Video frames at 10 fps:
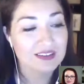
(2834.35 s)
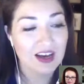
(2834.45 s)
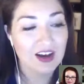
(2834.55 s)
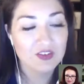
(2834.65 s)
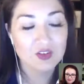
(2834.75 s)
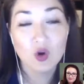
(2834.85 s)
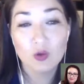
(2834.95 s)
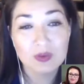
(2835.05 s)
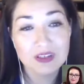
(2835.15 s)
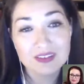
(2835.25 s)
Also, Cole
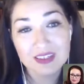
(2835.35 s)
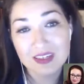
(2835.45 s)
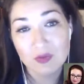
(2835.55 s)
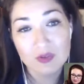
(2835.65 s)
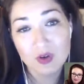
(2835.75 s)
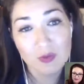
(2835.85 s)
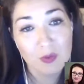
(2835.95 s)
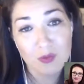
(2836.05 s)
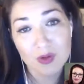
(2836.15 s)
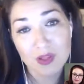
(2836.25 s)
Beasley. Tony
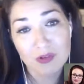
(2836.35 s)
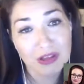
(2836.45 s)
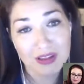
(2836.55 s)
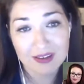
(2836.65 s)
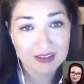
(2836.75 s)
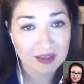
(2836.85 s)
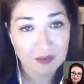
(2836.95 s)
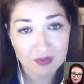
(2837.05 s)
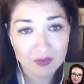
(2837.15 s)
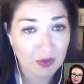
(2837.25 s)
Romo really, really likes him
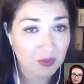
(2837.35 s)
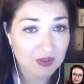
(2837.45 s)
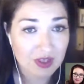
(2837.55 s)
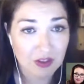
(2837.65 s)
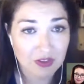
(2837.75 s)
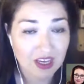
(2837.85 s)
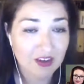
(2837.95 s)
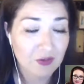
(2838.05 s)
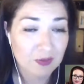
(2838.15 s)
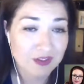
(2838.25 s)
if Romo's healthy.
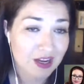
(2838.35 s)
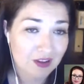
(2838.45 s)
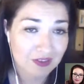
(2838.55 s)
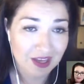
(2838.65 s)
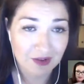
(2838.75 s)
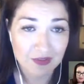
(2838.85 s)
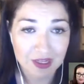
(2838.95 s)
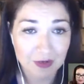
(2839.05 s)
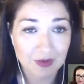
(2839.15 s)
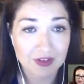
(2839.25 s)
If Romo's not healthy, I don't
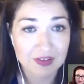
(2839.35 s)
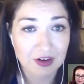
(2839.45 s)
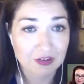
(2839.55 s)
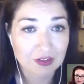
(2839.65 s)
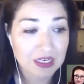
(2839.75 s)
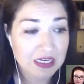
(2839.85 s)
think anyone else cares.